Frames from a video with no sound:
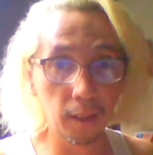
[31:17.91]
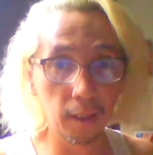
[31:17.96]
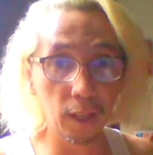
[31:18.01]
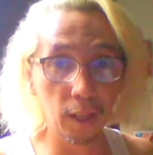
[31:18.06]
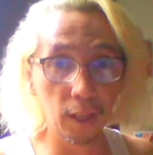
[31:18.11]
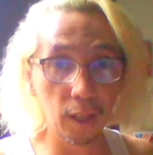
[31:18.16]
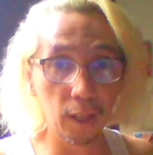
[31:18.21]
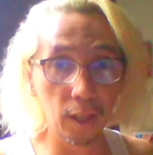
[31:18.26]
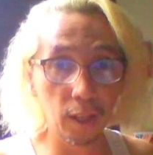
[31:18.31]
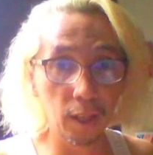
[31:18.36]

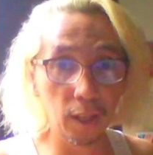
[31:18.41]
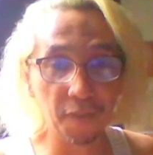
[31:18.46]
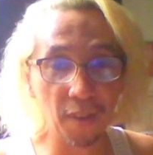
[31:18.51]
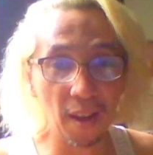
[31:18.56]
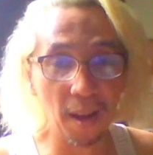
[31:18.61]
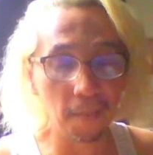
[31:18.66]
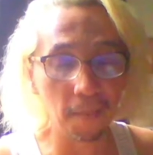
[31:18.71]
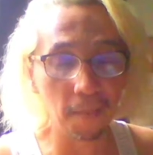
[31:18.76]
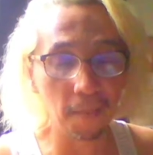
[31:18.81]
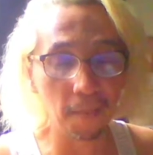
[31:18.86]
In real
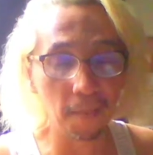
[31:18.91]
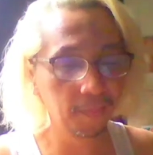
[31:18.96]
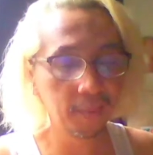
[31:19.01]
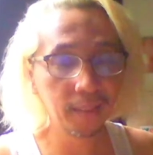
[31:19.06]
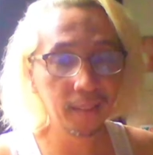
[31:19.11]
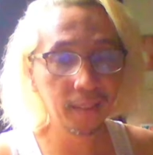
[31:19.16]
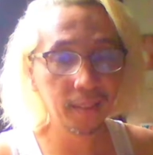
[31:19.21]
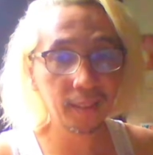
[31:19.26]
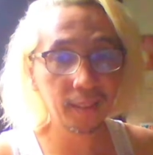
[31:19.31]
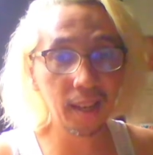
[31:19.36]
life,
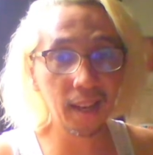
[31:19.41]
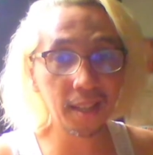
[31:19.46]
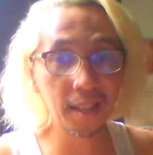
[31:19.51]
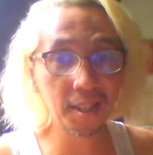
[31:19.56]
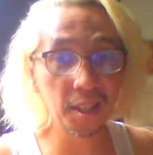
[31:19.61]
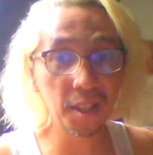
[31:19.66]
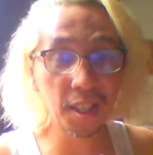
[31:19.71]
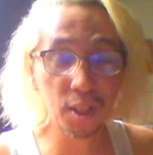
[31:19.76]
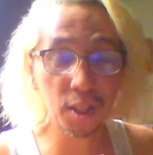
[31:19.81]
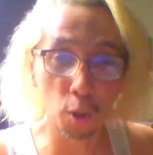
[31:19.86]

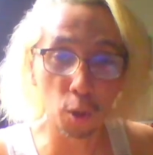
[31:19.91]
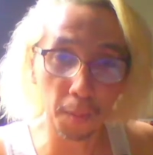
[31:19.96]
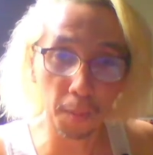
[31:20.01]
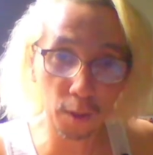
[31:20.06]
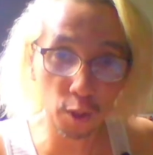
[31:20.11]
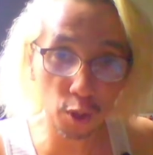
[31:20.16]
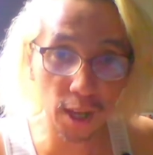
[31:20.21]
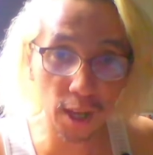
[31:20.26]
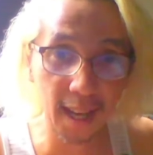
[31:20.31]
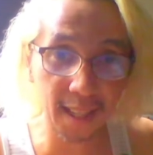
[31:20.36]
it's a
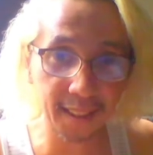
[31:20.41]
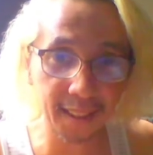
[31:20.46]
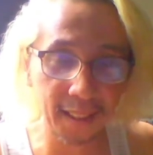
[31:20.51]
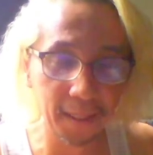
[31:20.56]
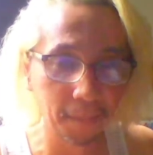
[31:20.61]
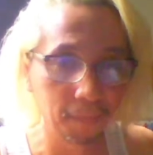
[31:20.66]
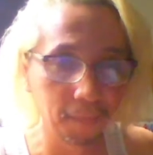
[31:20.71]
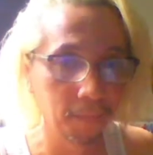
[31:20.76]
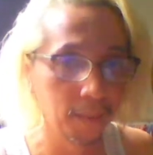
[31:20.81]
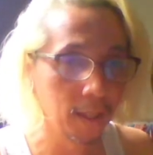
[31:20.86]
dystopic
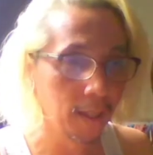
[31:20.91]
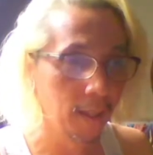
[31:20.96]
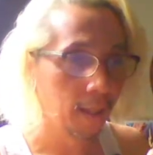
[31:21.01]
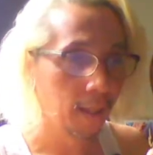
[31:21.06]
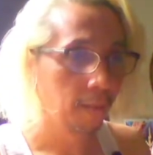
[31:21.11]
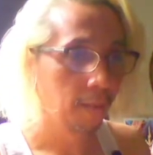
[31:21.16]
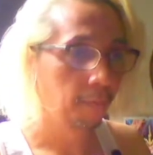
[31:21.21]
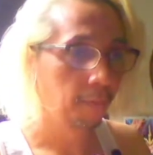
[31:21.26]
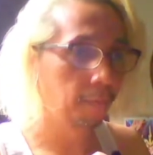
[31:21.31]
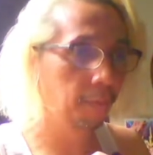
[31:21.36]
society.
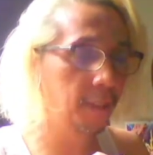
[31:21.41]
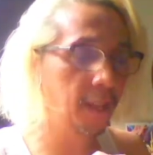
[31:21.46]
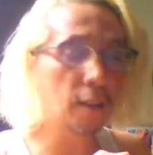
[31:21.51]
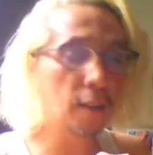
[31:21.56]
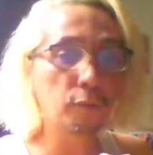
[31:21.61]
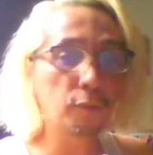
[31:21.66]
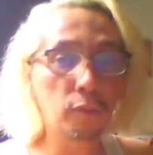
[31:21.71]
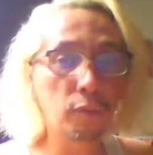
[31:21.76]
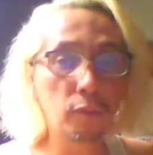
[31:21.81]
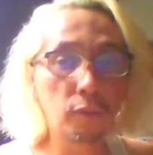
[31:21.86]

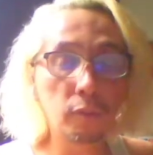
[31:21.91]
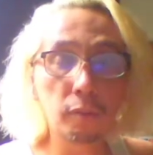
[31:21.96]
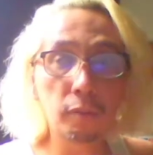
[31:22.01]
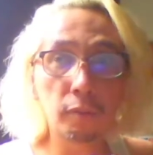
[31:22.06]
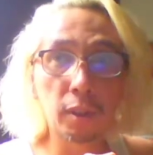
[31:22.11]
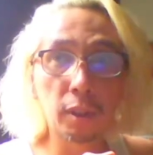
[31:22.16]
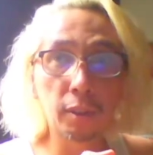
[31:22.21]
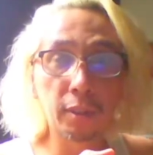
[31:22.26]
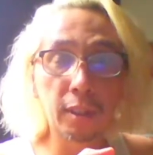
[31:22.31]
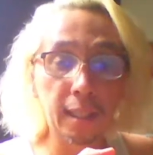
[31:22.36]

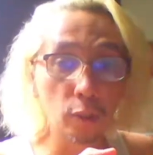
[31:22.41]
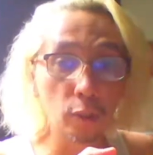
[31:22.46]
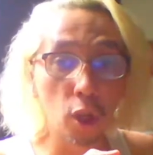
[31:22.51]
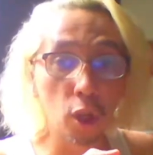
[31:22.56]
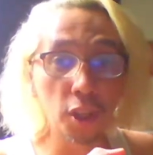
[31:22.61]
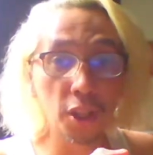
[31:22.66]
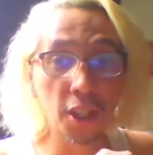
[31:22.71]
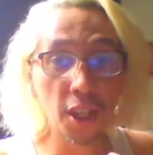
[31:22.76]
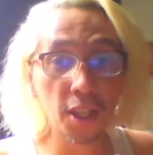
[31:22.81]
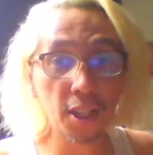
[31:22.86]
The
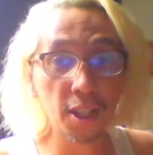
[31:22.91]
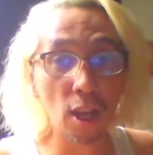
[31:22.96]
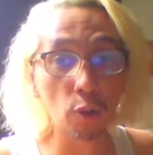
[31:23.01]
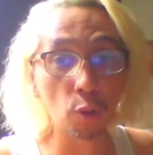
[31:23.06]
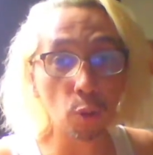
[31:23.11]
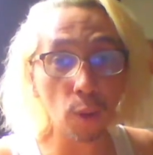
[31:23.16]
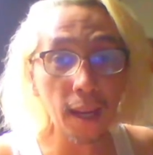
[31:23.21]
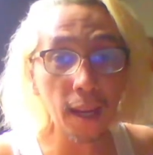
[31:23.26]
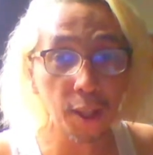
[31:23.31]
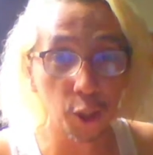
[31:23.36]
technology is
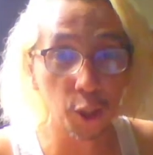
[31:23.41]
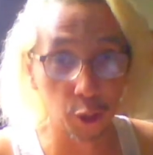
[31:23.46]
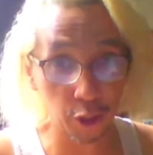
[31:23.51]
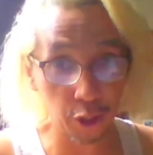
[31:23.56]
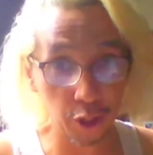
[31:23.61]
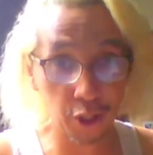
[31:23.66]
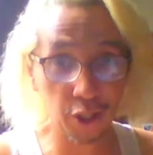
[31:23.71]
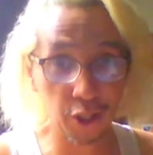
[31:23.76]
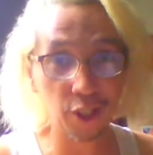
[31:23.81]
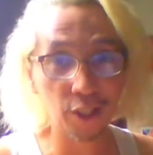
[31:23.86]

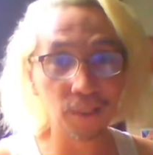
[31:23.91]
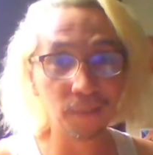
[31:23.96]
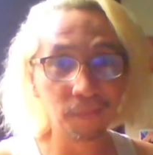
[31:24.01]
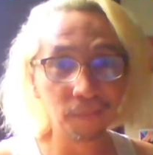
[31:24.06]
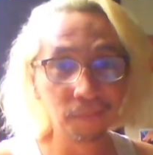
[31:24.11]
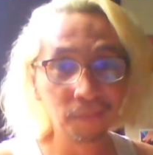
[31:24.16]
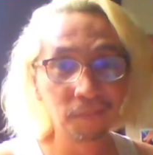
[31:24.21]
outrageous.